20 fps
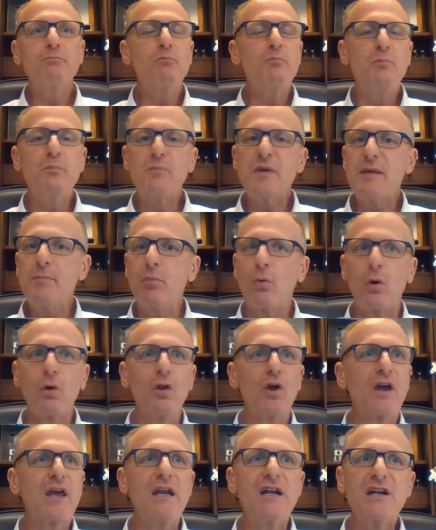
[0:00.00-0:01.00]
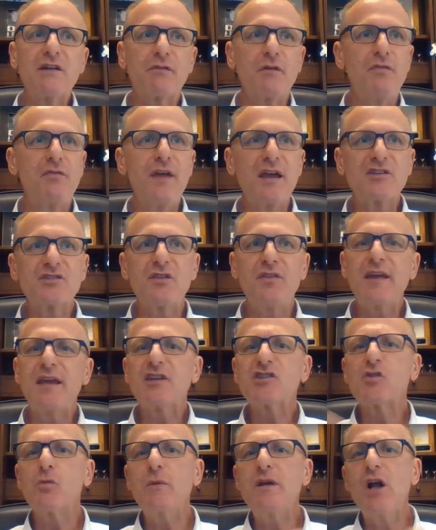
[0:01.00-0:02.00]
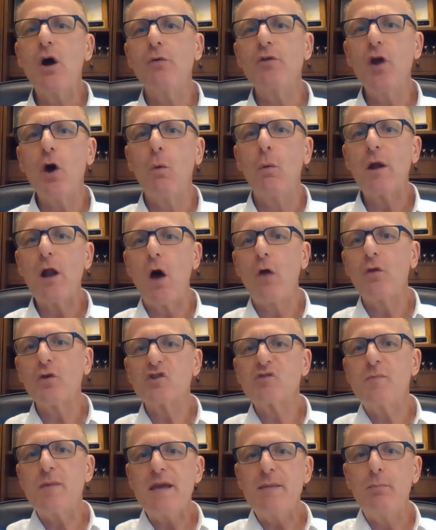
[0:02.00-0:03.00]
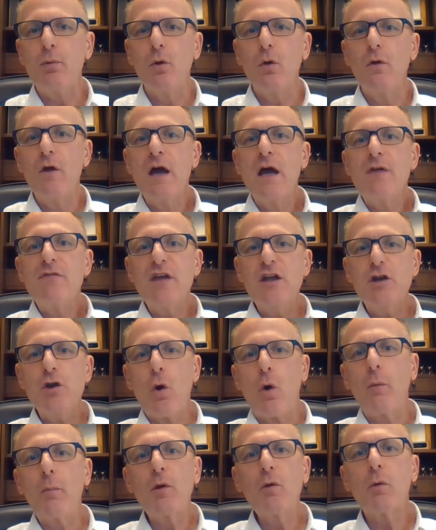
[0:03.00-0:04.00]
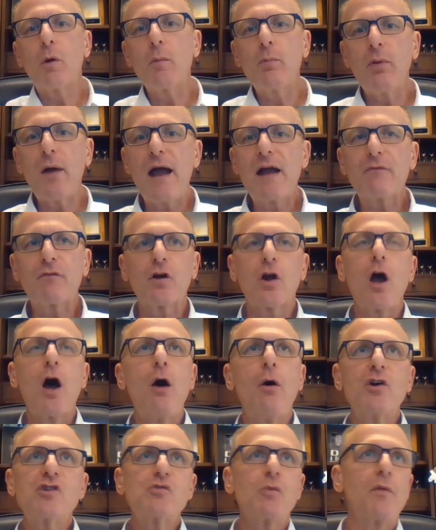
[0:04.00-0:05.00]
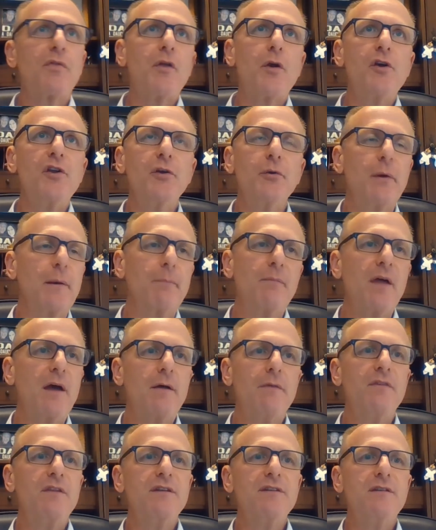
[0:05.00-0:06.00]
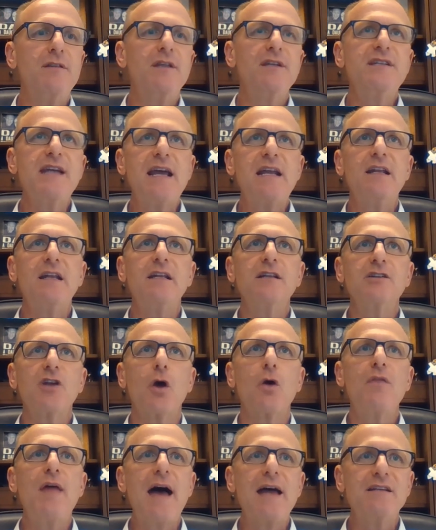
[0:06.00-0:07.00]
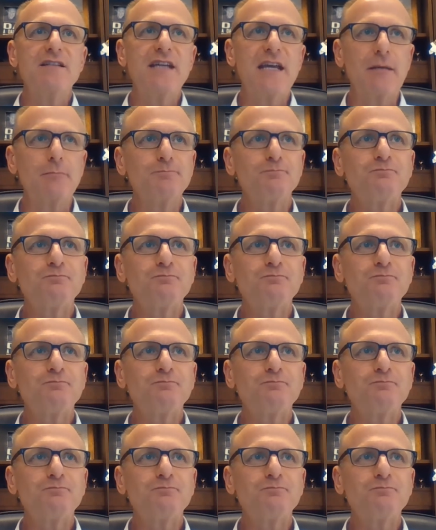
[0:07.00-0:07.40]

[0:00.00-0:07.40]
People are looking at different things. The thing is, we don't know what all those people that normally were applying for college, what they're doing. The data didn't go that deep.